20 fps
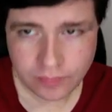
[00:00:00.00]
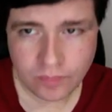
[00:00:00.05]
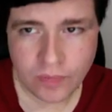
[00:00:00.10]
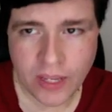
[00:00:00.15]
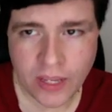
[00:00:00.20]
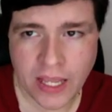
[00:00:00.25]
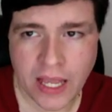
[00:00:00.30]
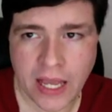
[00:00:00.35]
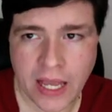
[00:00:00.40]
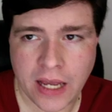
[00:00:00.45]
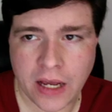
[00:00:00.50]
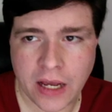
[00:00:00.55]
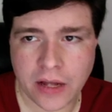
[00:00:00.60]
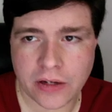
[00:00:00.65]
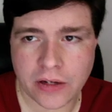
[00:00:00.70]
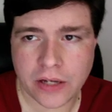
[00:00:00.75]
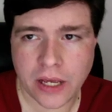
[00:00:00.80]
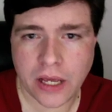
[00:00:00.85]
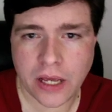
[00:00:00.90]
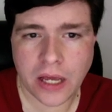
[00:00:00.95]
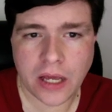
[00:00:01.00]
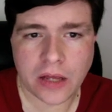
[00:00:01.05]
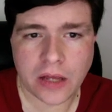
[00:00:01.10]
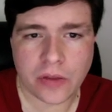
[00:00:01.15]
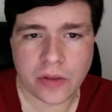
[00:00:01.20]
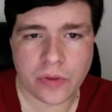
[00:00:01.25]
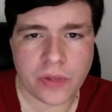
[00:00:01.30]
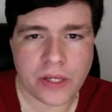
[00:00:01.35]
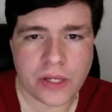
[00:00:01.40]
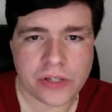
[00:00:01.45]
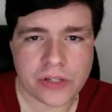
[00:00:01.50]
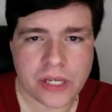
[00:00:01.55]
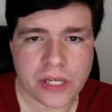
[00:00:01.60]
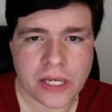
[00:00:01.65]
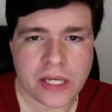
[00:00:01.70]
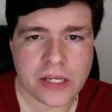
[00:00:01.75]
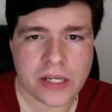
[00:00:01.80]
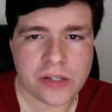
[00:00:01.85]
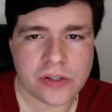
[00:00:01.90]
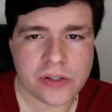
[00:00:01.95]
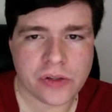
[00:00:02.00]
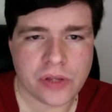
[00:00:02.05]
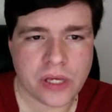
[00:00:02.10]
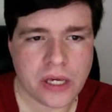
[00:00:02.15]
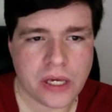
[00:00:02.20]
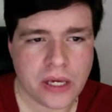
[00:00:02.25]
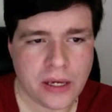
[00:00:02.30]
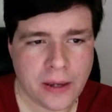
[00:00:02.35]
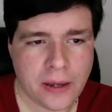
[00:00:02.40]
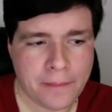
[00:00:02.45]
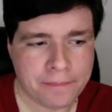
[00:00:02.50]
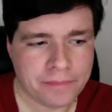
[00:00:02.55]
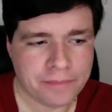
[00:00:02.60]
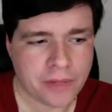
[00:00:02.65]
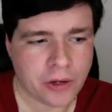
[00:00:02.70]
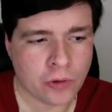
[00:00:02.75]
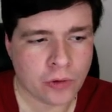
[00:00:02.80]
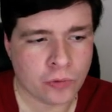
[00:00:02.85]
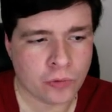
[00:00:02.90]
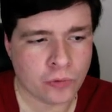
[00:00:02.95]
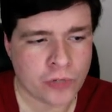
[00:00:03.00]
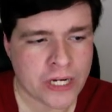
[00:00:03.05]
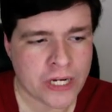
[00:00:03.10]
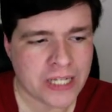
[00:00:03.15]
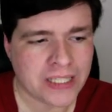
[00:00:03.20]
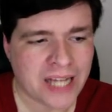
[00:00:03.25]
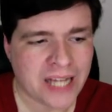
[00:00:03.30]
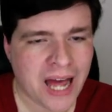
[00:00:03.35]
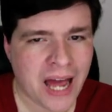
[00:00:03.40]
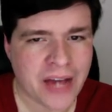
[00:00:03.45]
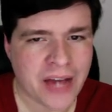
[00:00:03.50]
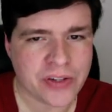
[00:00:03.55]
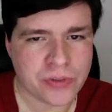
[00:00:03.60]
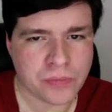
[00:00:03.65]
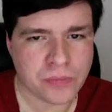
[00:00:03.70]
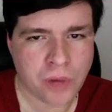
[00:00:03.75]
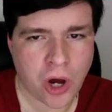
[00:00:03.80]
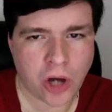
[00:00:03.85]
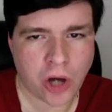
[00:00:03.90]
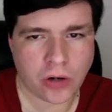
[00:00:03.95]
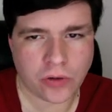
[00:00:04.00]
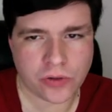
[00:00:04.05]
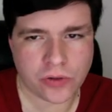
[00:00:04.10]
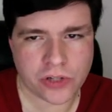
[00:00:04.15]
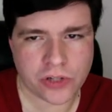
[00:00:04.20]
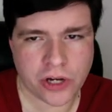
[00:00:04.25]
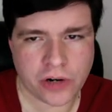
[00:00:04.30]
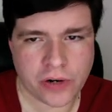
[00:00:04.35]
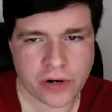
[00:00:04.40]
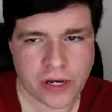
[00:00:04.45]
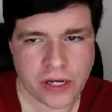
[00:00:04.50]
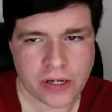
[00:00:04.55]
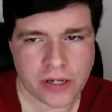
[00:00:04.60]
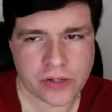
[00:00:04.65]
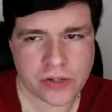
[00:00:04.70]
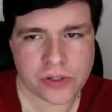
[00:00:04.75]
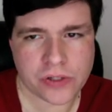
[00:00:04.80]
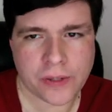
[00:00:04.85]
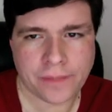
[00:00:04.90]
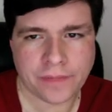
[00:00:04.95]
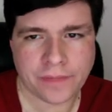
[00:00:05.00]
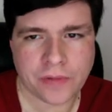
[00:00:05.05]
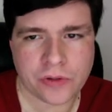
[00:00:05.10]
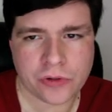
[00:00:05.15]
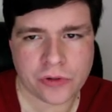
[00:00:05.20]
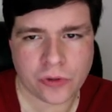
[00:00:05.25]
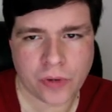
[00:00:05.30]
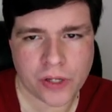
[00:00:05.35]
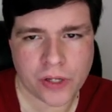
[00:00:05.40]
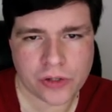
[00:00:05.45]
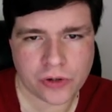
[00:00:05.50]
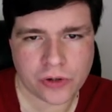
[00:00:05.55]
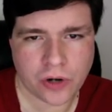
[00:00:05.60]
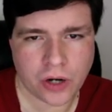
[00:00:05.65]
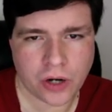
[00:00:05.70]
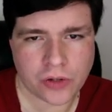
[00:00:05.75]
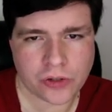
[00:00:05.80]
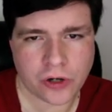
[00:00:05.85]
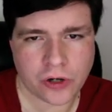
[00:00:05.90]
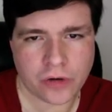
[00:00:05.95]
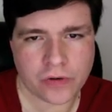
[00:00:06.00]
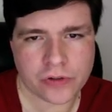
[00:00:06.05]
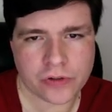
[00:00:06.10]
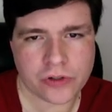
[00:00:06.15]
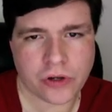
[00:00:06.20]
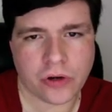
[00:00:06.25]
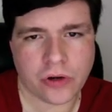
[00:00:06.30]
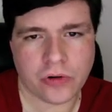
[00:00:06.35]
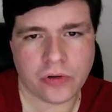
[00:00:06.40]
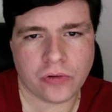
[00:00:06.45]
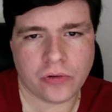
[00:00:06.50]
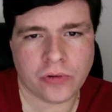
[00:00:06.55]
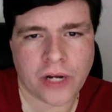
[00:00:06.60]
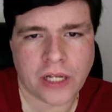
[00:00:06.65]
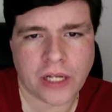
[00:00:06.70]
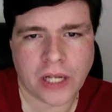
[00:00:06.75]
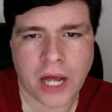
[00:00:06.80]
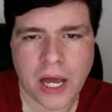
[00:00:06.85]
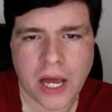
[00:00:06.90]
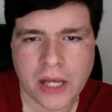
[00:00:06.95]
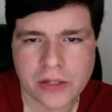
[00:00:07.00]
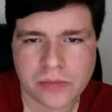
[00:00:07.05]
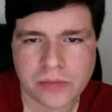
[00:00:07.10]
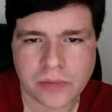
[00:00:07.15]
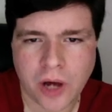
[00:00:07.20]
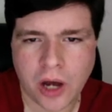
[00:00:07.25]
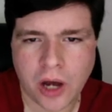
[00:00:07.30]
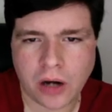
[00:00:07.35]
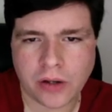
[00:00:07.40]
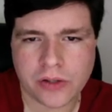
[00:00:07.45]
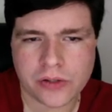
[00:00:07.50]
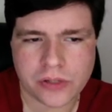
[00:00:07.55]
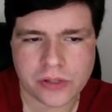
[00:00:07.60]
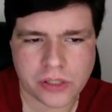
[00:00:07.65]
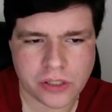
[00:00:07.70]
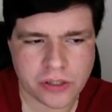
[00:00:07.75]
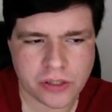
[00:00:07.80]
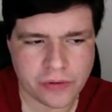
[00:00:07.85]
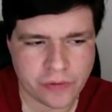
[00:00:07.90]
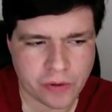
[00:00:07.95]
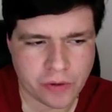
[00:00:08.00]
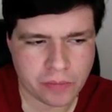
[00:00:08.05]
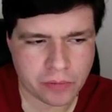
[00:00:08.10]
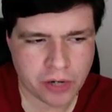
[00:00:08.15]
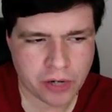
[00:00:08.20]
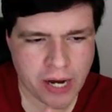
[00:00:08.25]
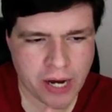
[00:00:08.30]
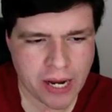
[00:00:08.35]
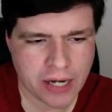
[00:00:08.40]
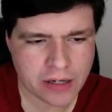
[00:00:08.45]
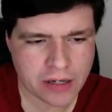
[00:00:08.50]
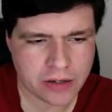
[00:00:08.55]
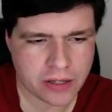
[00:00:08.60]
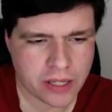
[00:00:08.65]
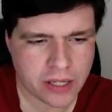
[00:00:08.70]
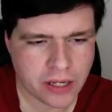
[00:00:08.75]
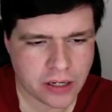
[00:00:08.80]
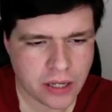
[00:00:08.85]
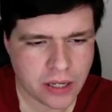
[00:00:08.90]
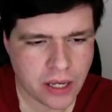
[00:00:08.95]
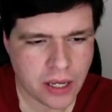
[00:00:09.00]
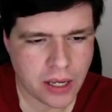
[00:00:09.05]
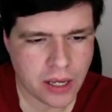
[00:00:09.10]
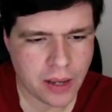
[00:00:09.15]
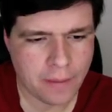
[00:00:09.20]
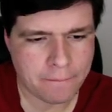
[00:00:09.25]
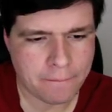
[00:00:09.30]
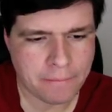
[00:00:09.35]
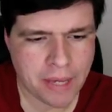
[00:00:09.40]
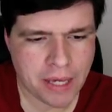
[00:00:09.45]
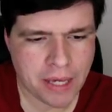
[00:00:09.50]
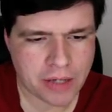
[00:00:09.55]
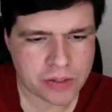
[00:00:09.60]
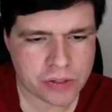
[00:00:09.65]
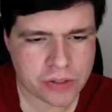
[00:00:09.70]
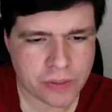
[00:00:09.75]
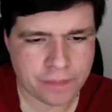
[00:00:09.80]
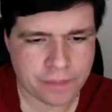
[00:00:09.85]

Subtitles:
And this is the Realize Model series Zoids crossover. So Realize Model is a different brand that makes